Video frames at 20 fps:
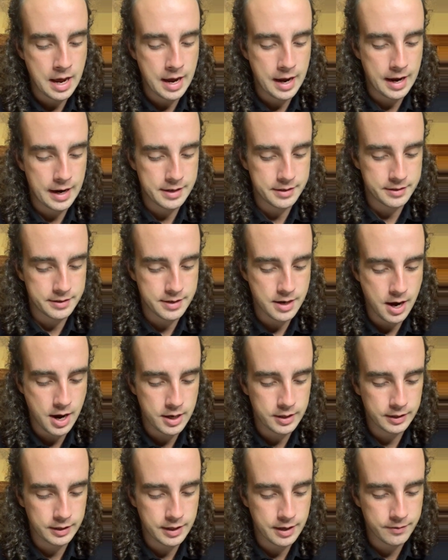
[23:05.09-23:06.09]
has
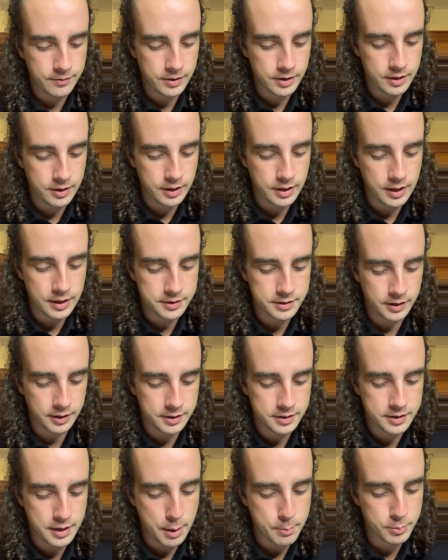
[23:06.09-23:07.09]
not given its
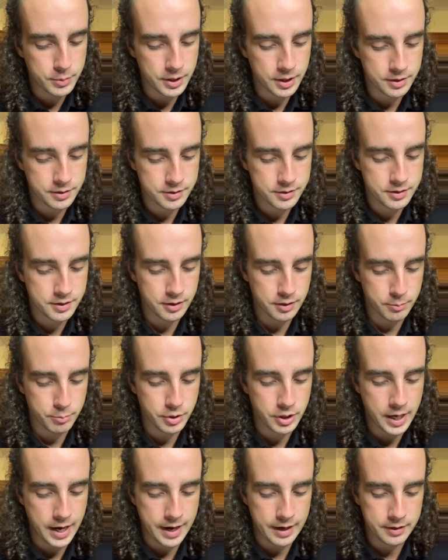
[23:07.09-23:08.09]
acceptance to the
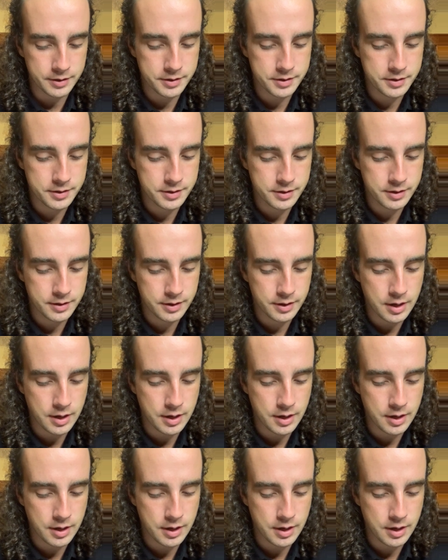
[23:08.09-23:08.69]
plants,